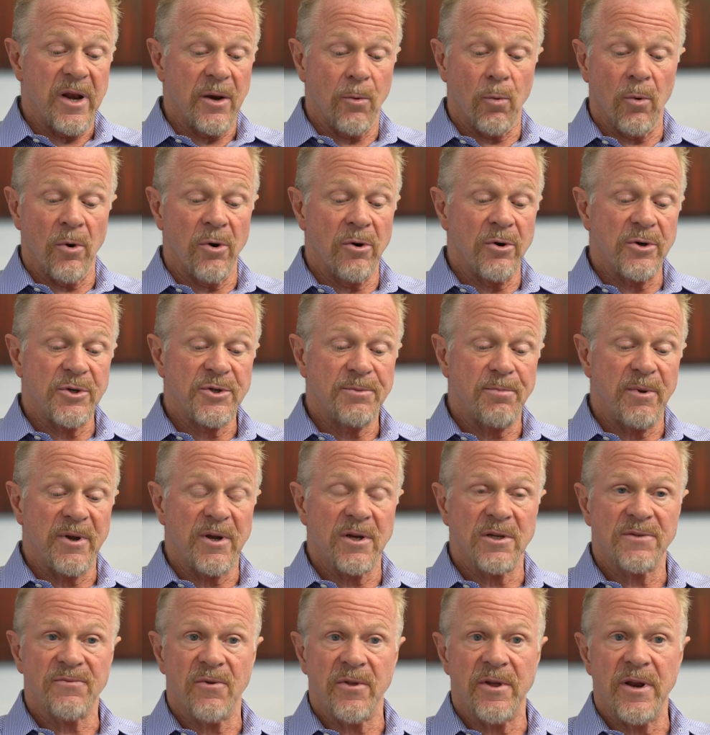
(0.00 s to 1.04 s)
words,
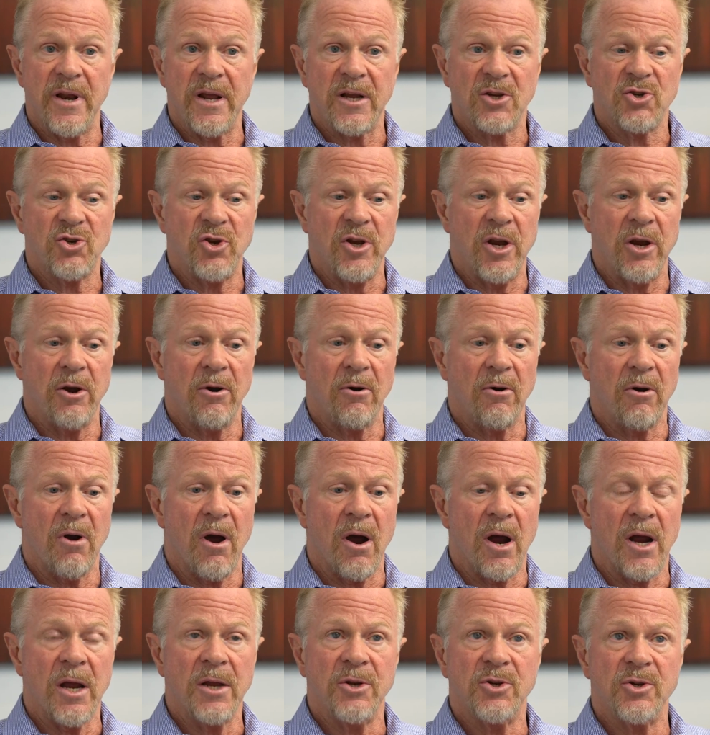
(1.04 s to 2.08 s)
because for the next year,
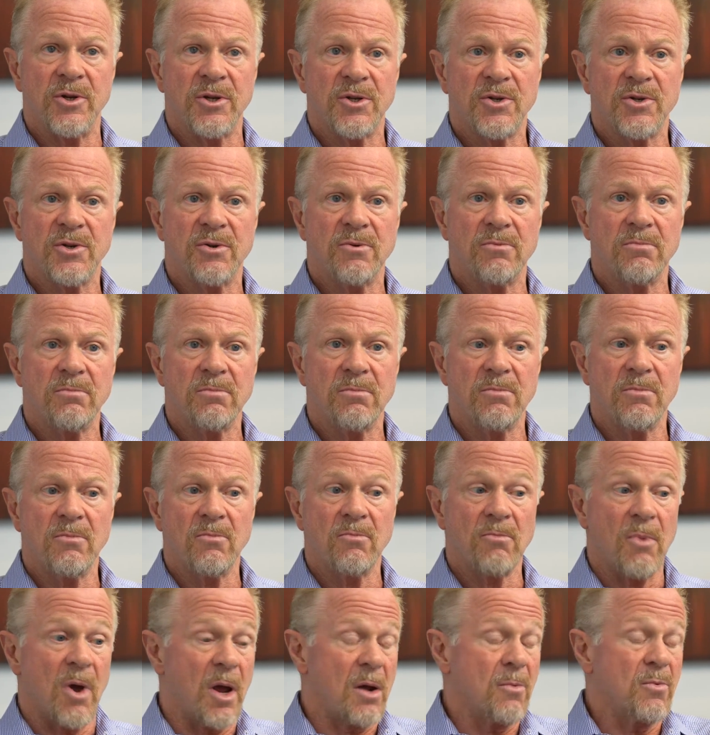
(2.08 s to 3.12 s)

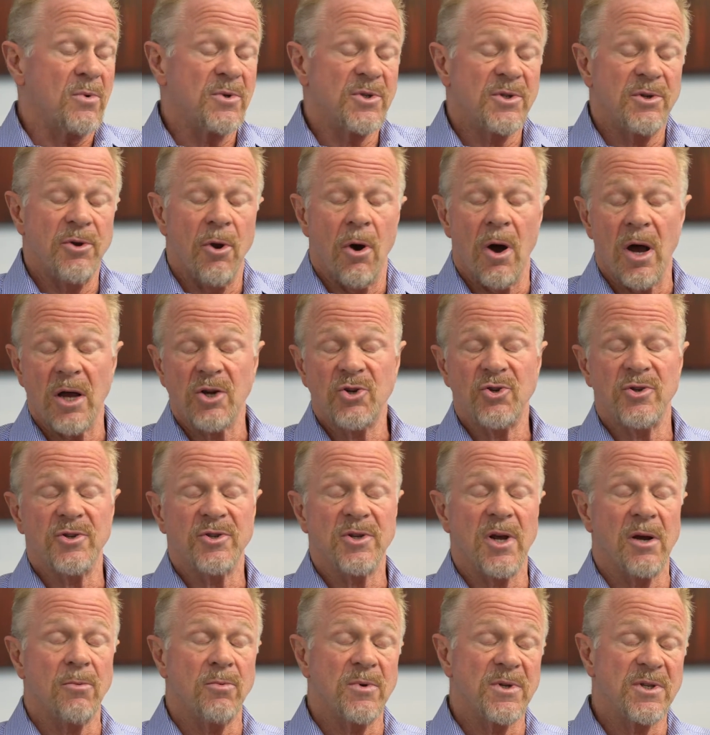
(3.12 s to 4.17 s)
I was nauseous,
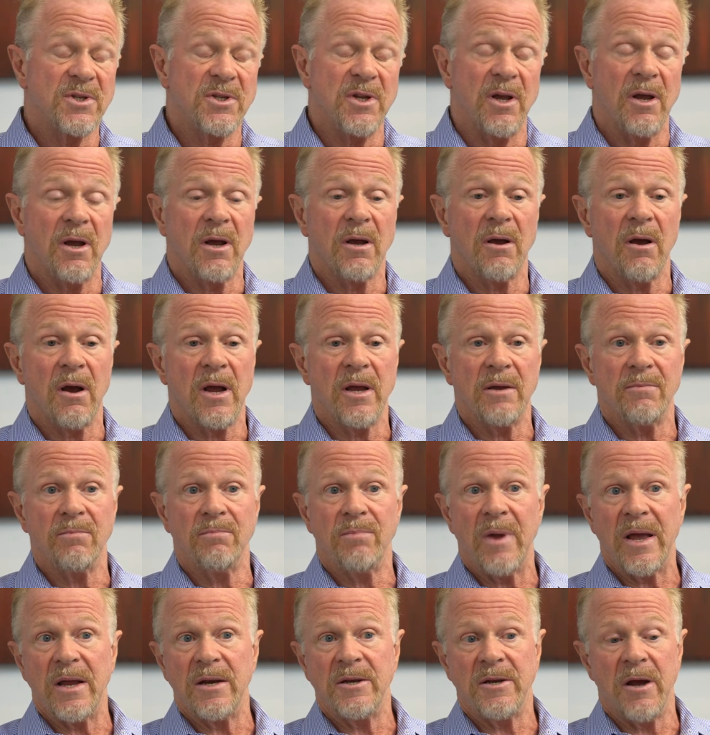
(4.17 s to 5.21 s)
I was sick, I
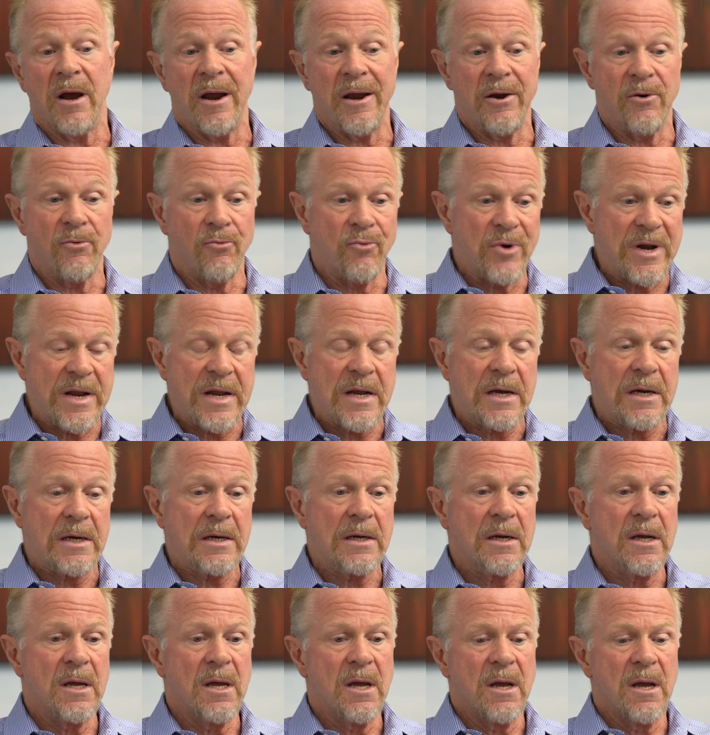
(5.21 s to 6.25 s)
had diarrhea.
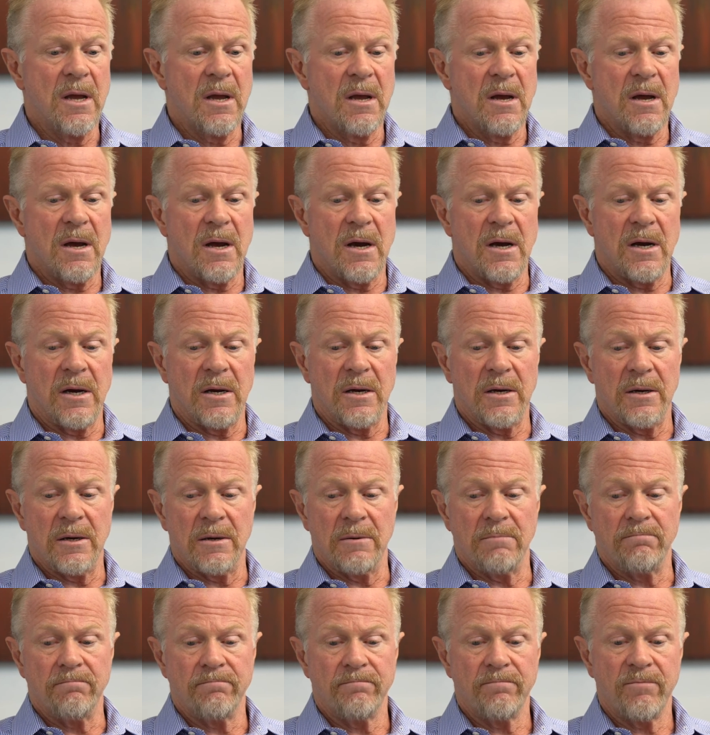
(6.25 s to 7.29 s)

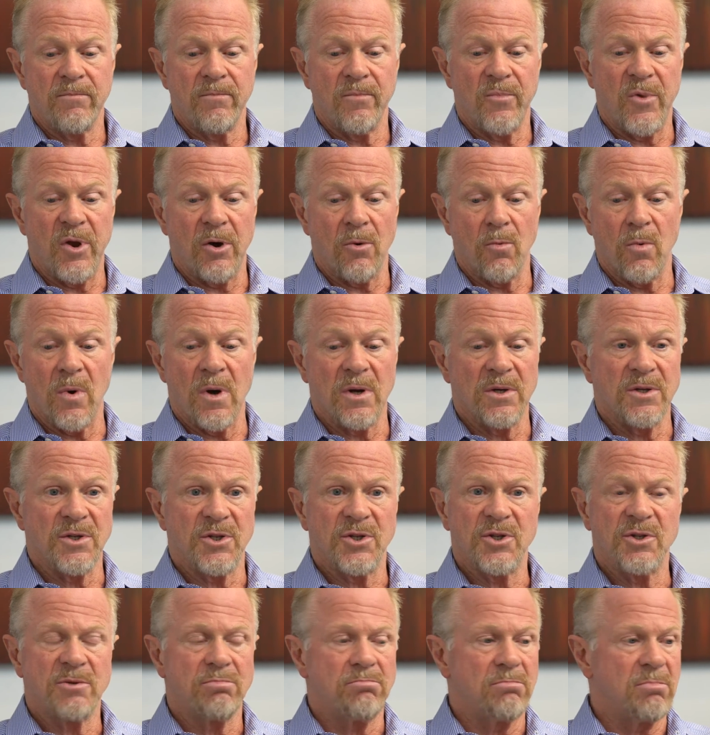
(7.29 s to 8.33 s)
There
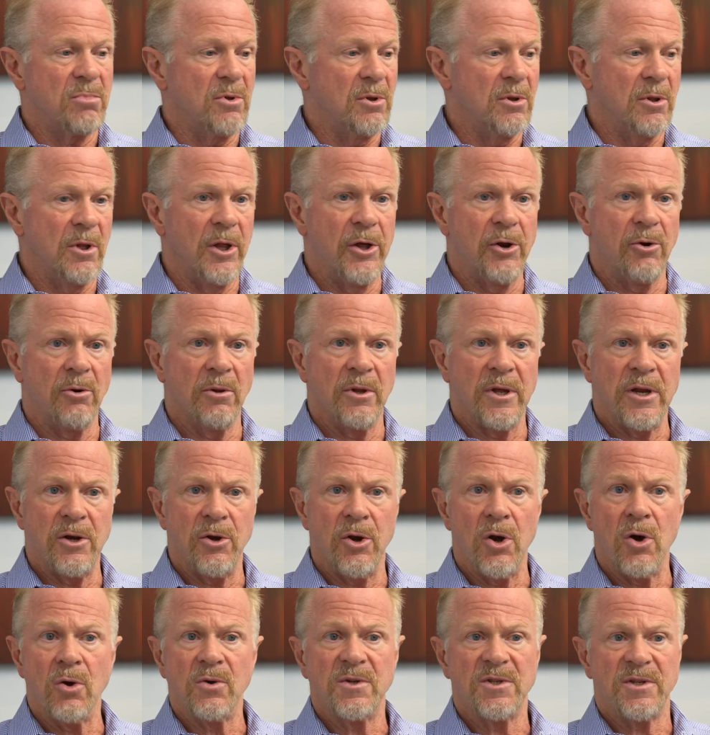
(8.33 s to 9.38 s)
was literally
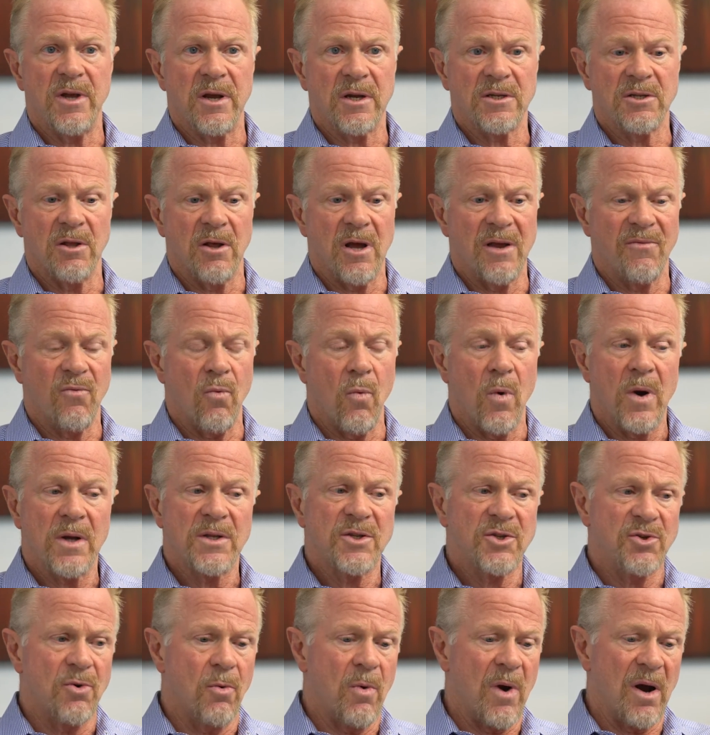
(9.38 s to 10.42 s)
no sex life
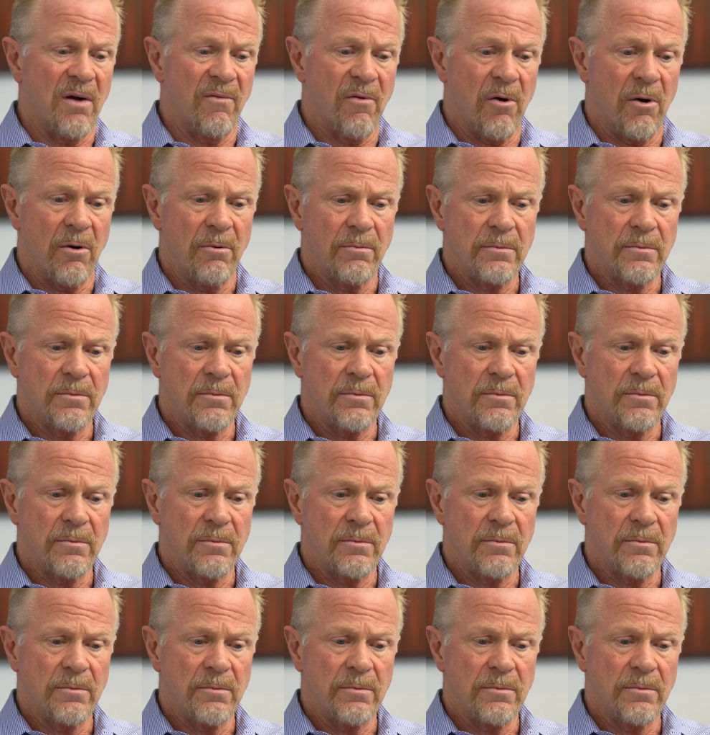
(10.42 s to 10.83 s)
whatsoever.